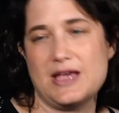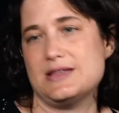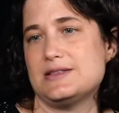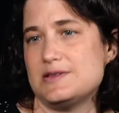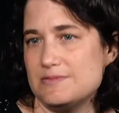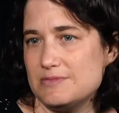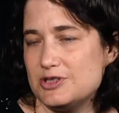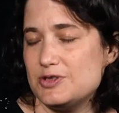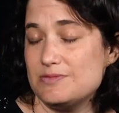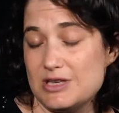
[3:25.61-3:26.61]
as
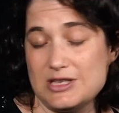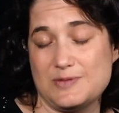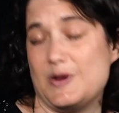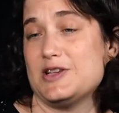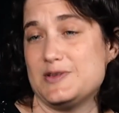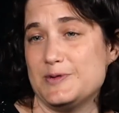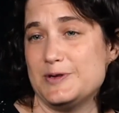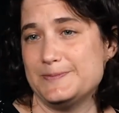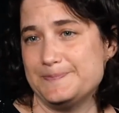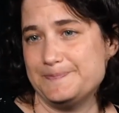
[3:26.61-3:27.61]
possible.